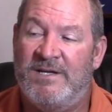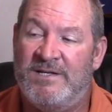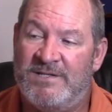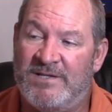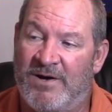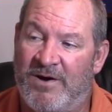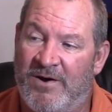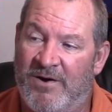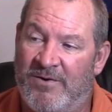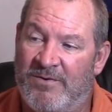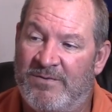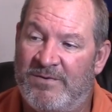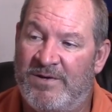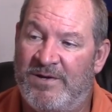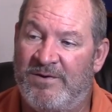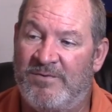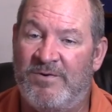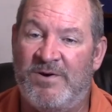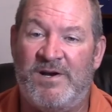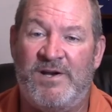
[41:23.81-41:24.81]
So
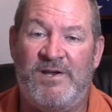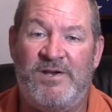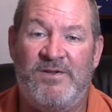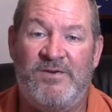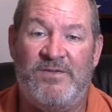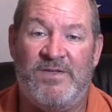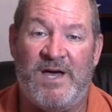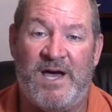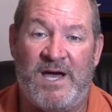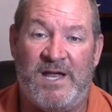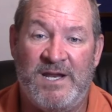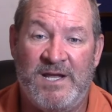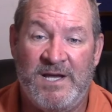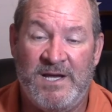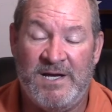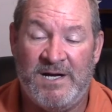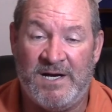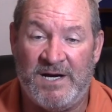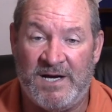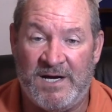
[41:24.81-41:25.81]
you want to do that.
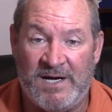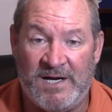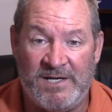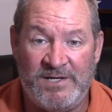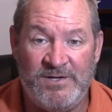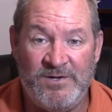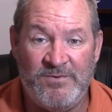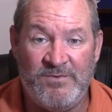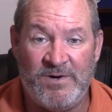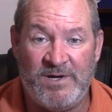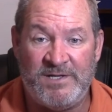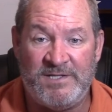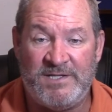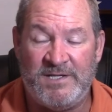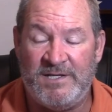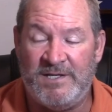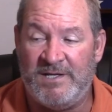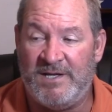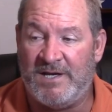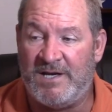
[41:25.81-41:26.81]
Uh, I do want
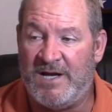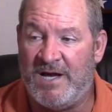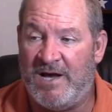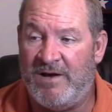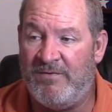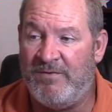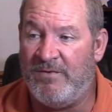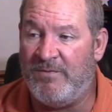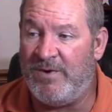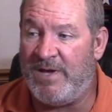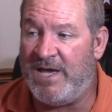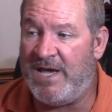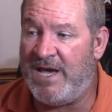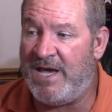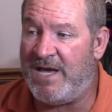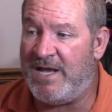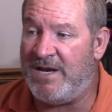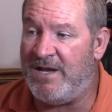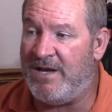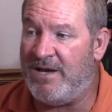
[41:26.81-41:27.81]
to cover, we
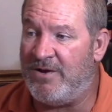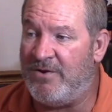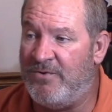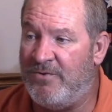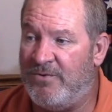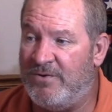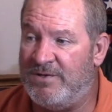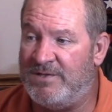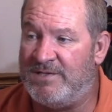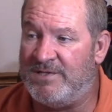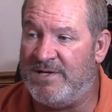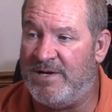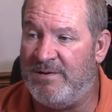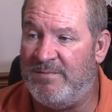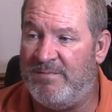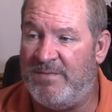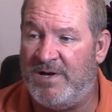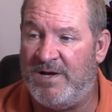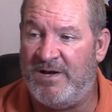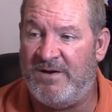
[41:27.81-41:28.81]
had, of course,
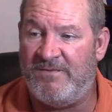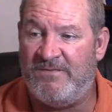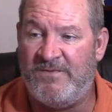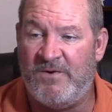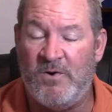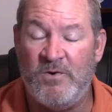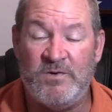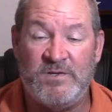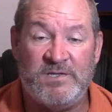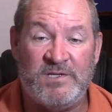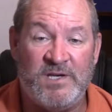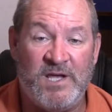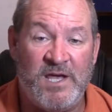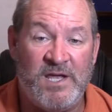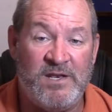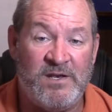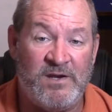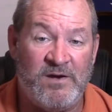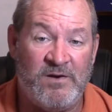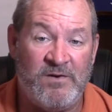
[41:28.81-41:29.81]
some uh, folks
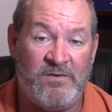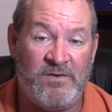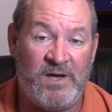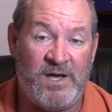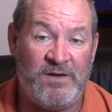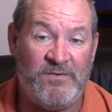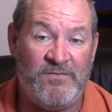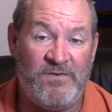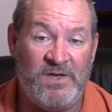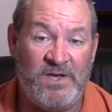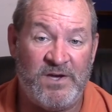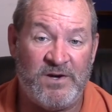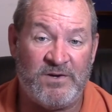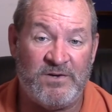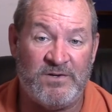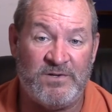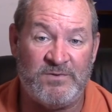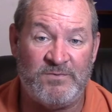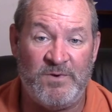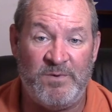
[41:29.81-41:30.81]
getting their
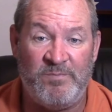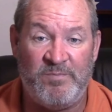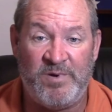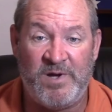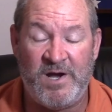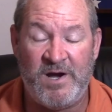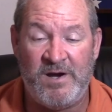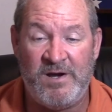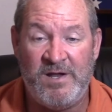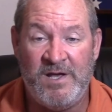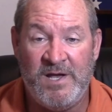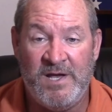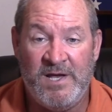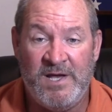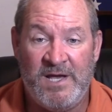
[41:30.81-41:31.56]
vehicles repaired,